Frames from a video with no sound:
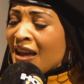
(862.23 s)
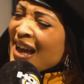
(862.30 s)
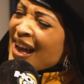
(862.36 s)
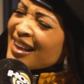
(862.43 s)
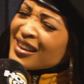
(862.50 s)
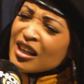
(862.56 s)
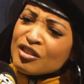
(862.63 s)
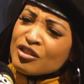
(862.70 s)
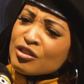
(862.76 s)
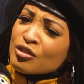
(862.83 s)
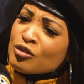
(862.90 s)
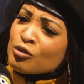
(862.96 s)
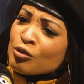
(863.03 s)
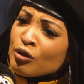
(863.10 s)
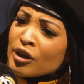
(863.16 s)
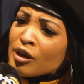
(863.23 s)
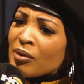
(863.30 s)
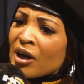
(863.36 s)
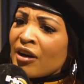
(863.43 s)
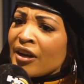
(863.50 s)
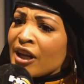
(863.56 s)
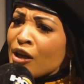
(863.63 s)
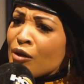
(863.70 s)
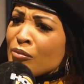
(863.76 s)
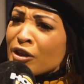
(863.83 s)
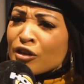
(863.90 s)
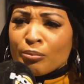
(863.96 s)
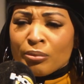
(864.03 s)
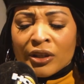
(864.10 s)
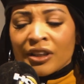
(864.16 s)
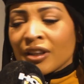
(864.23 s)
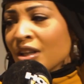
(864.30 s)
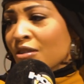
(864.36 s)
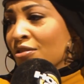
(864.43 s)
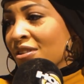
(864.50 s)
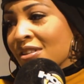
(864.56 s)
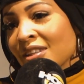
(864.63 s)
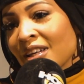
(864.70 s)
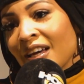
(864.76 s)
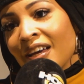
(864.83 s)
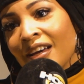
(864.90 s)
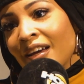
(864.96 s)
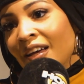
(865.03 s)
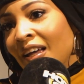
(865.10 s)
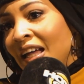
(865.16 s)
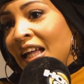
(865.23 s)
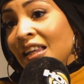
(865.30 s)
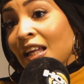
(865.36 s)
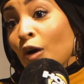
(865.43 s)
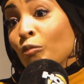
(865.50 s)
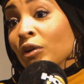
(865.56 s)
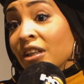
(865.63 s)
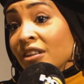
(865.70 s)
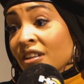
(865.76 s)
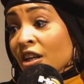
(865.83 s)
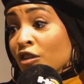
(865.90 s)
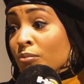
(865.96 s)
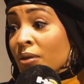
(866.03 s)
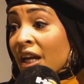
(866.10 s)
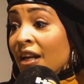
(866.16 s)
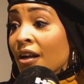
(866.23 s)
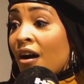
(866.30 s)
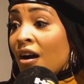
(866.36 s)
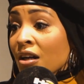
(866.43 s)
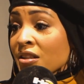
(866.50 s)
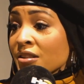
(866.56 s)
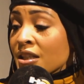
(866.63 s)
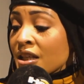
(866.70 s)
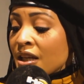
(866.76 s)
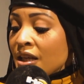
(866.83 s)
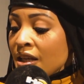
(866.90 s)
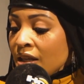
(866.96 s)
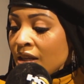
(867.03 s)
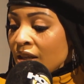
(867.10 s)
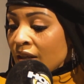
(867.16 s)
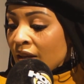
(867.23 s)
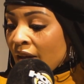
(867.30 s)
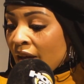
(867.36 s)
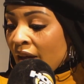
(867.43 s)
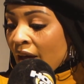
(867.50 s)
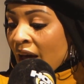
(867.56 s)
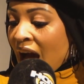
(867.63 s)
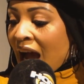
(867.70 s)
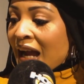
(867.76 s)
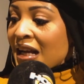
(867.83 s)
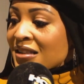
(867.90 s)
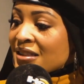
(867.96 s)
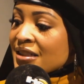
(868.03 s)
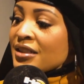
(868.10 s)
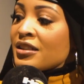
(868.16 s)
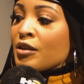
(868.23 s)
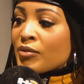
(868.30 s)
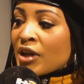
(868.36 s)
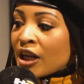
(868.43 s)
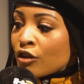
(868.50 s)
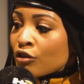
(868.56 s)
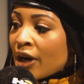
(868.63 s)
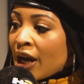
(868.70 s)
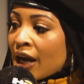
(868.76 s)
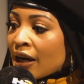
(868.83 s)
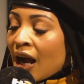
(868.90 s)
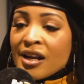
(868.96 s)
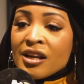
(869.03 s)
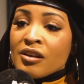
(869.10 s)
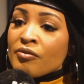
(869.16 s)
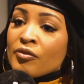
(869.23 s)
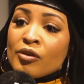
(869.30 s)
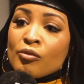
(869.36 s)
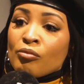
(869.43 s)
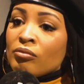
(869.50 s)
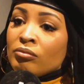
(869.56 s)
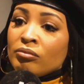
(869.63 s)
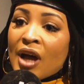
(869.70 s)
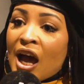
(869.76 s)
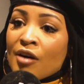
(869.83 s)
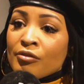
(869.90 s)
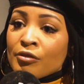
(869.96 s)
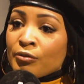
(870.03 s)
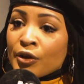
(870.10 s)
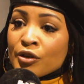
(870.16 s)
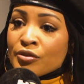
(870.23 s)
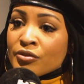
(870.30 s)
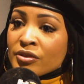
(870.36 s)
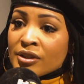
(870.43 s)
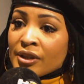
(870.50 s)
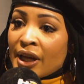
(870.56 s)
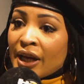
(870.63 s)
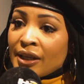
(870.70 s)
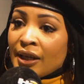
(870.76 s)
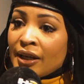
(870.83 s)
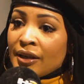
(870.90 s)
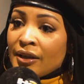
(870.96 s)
And then just a story about him and his brother. It was just like, that really touched me. And honestly, he, I had sent him that track. I didn't mm-hmm. even have a verse to that yet.